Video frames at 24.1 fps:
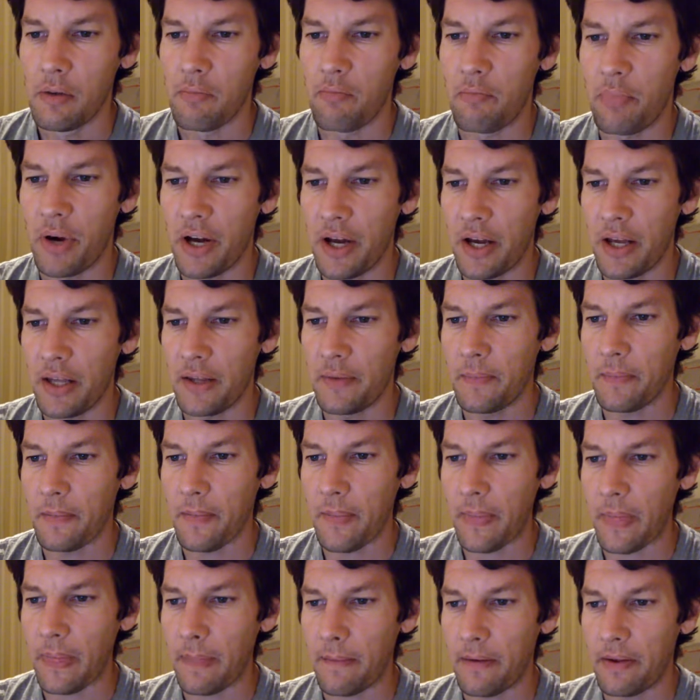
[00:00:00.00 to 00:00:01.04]
But
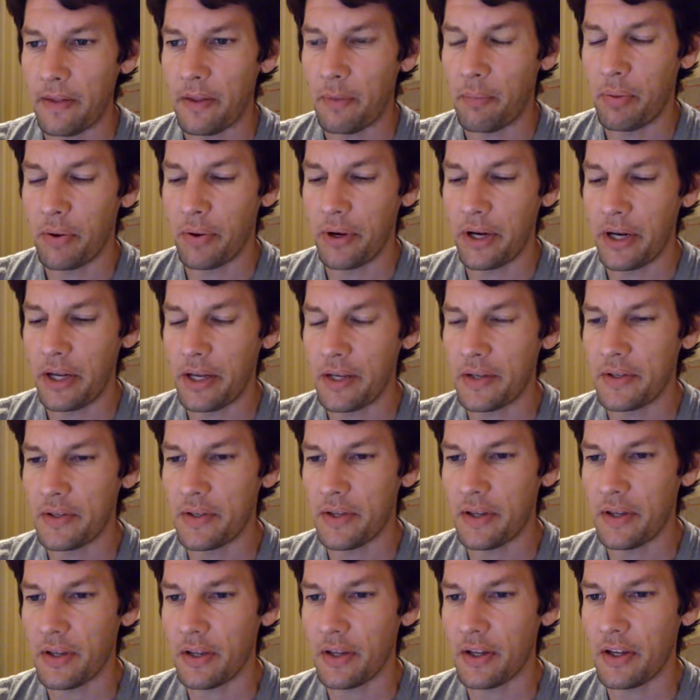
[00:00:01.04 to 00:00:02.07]
the point
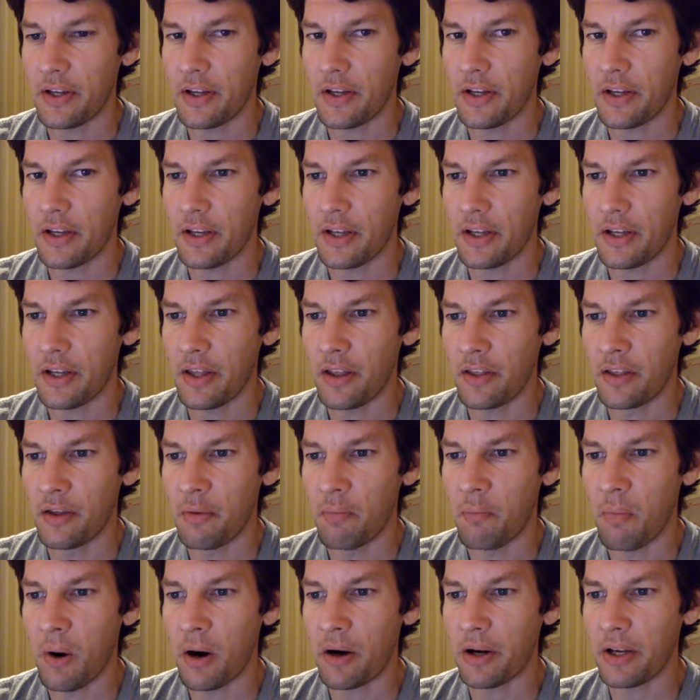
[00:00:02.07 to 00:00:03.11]
is,
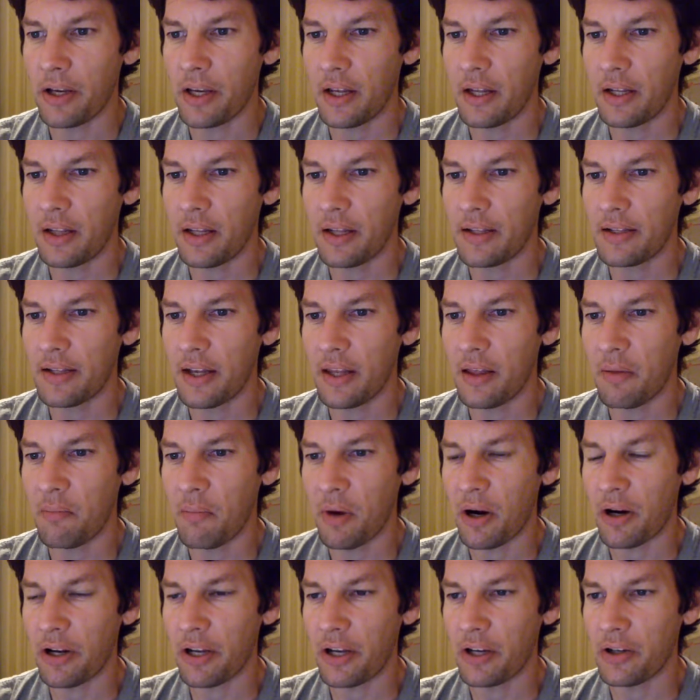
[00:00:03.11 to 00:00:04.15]
let's say the
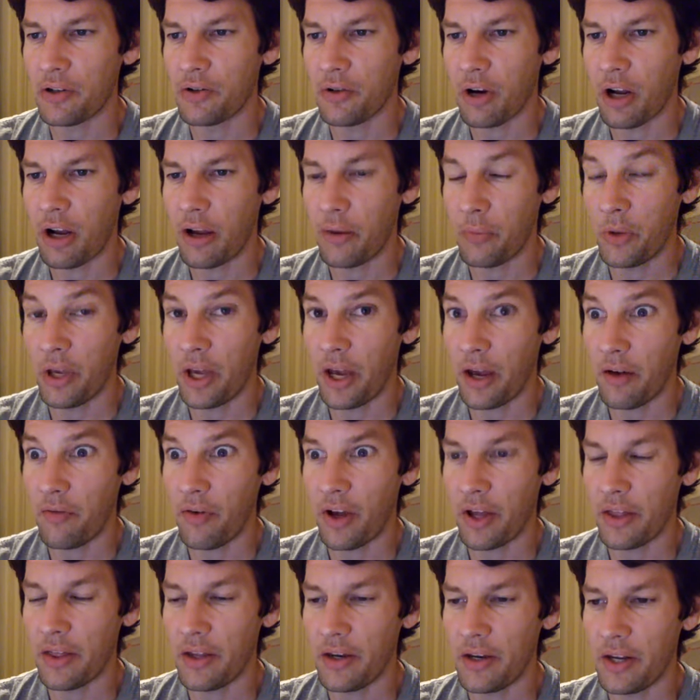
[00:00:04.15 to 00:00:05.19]
market drop, and we have
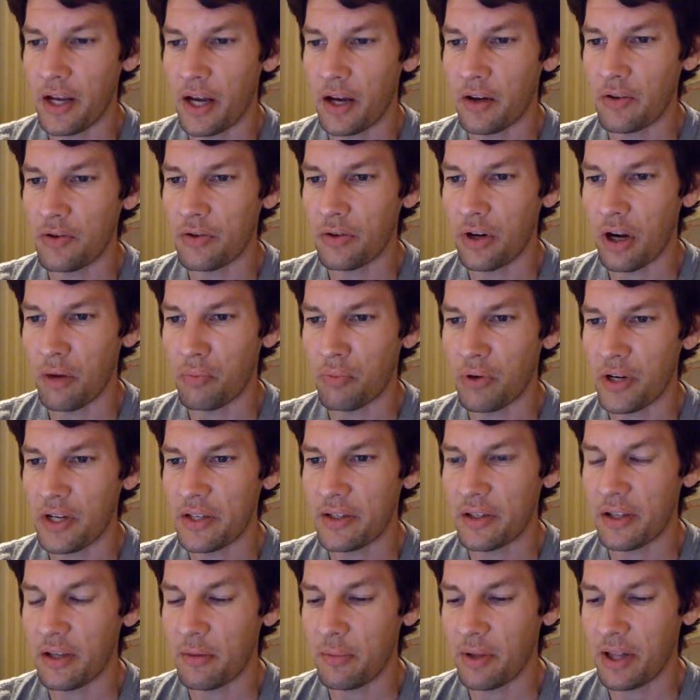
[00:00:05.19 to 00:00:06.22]
had the Dow drop
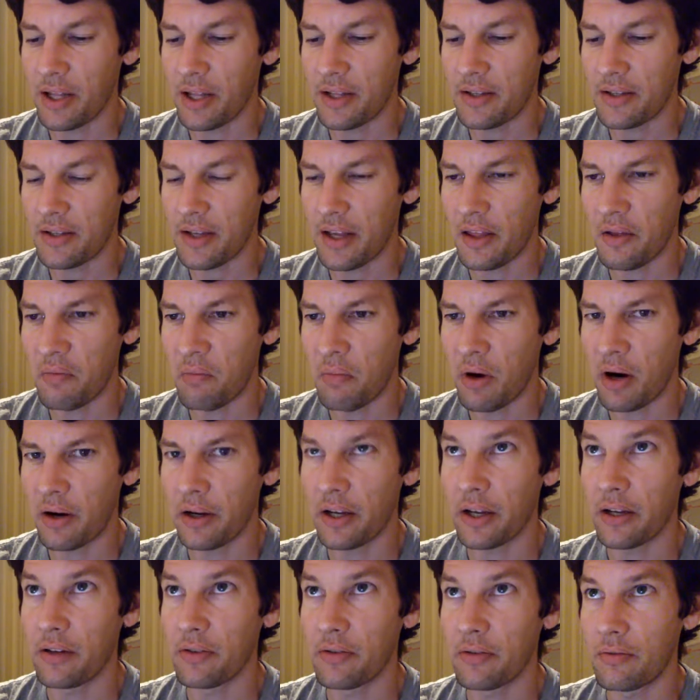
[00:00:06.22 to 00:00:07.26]
recently, but let's say the
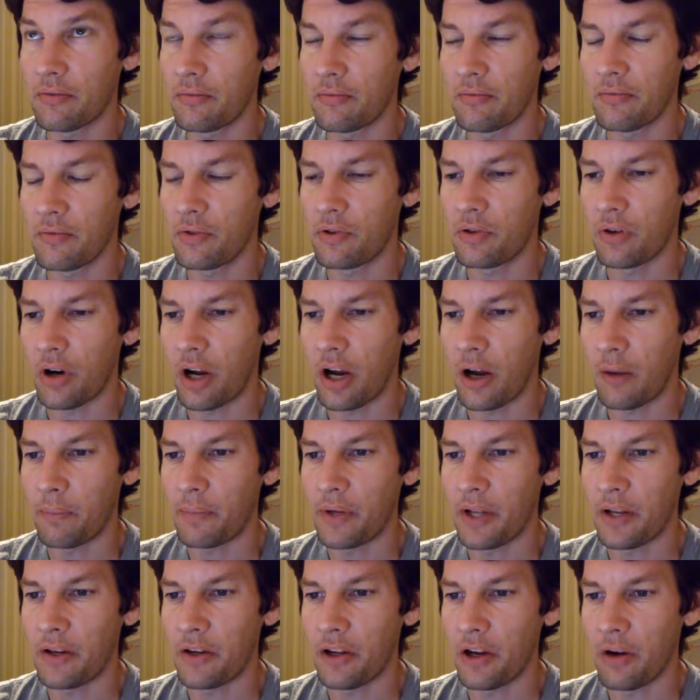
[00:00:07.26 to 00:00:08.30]
market dropped
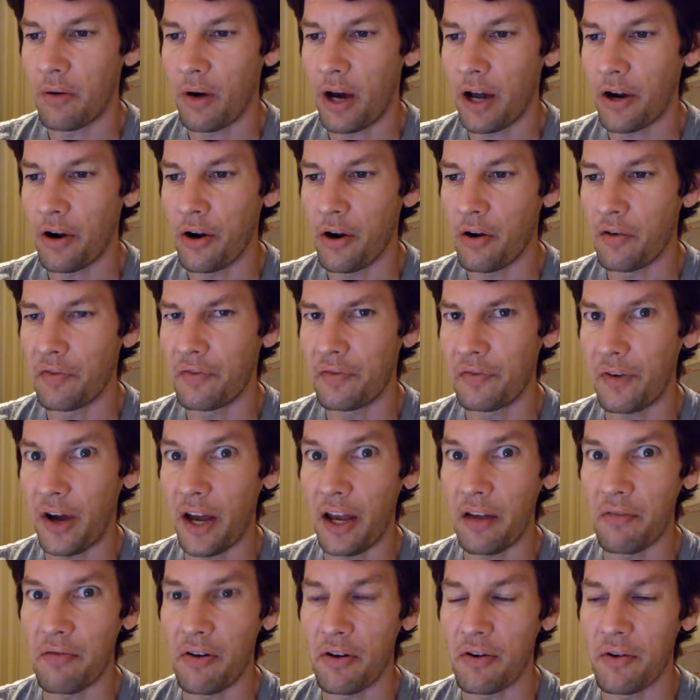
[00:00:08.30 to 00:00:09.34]
and
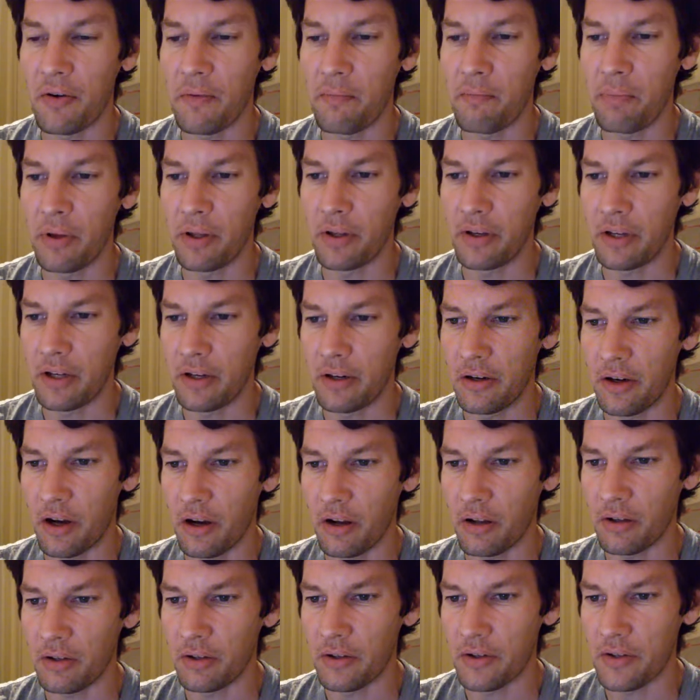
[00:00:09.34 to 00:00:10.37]
$500 billion
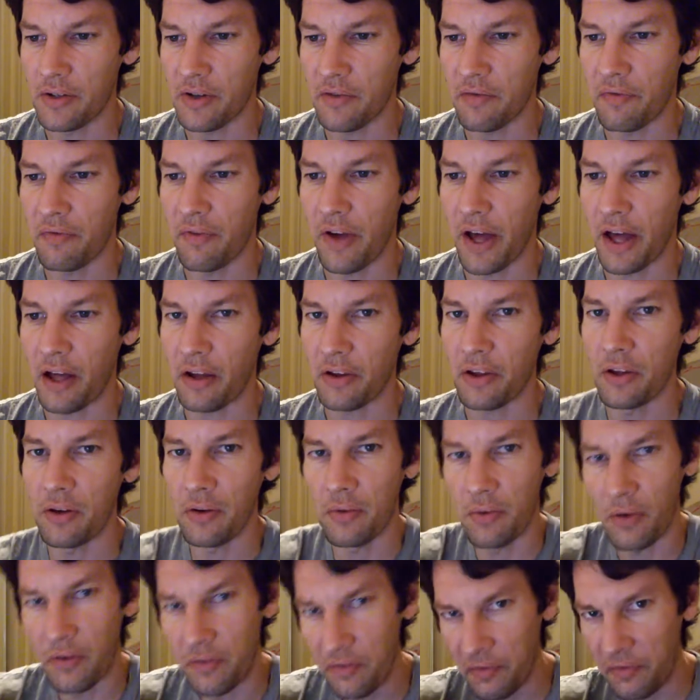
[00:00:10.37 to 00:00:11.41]
of
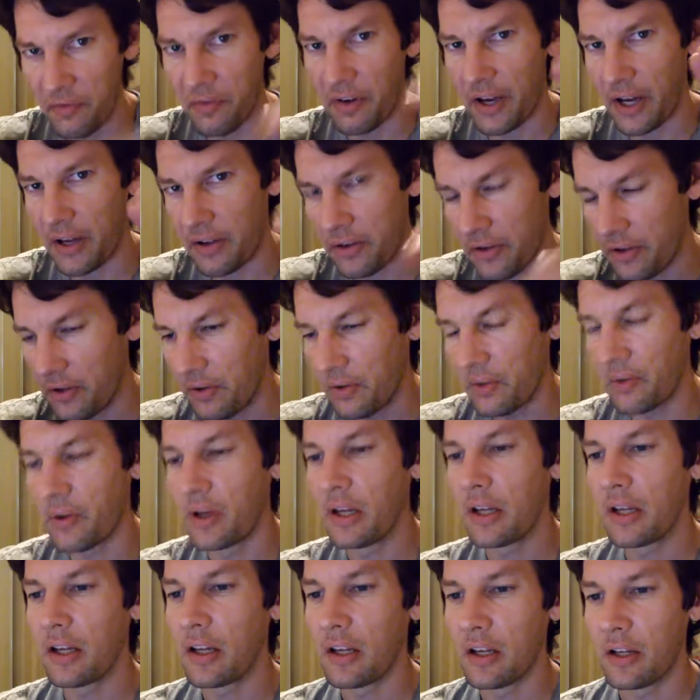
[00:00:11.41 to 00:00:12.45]
value
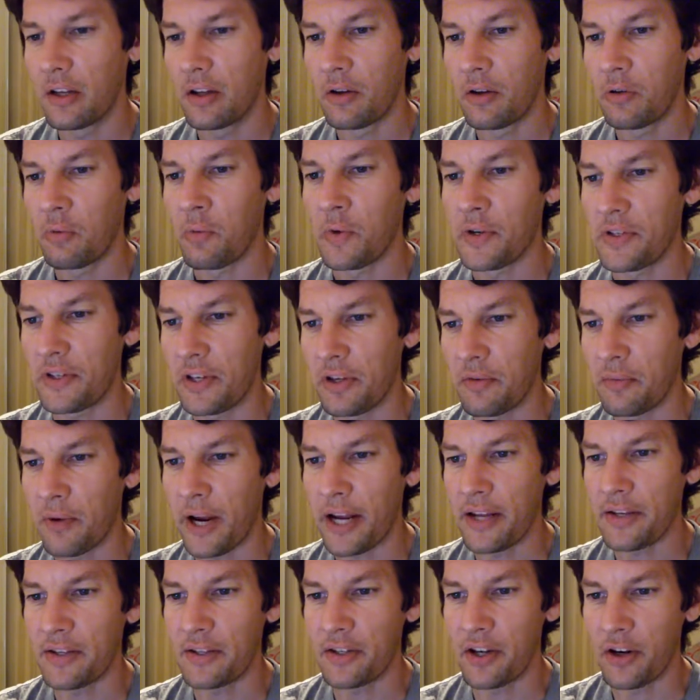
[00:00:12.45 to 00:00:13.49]
was
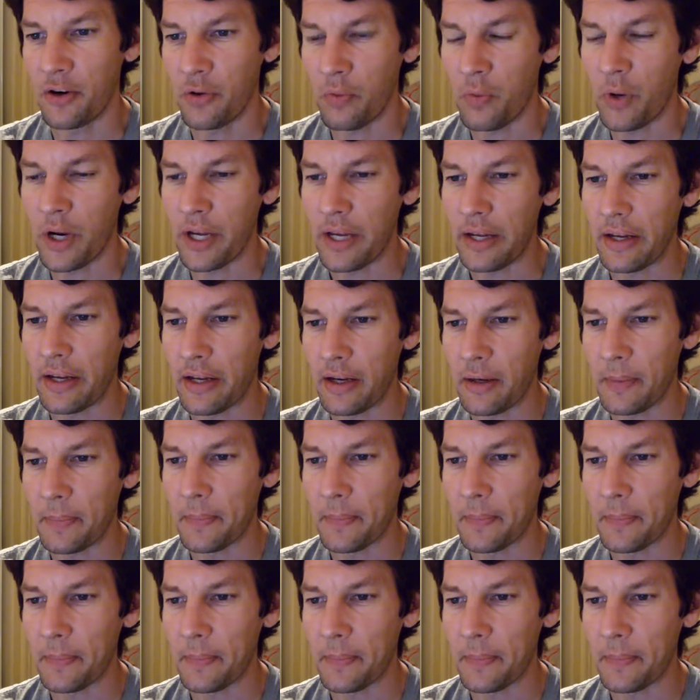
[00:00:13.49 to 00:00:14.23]
erased in a week.